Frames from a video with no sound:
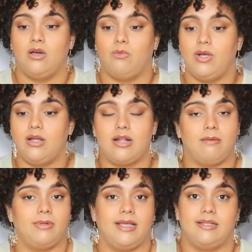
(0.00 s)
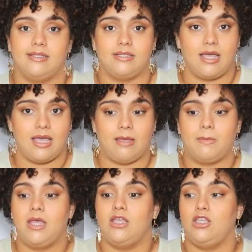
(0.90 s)
We're not playing this game.
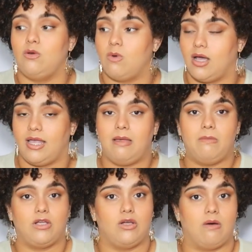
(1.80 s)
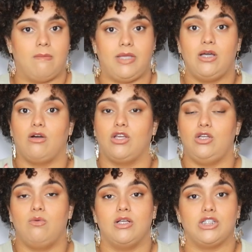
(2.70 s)
You want him or you want me or
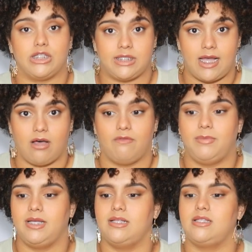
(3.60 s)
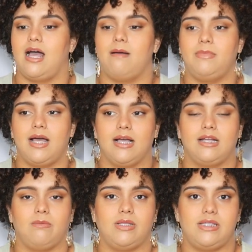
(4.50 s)
you want yourself because I'm not
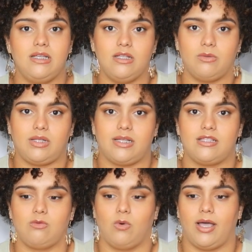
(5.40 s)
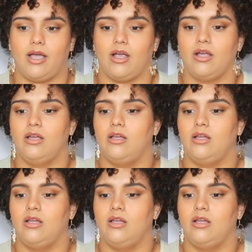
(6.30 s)
gonna be dealing with this where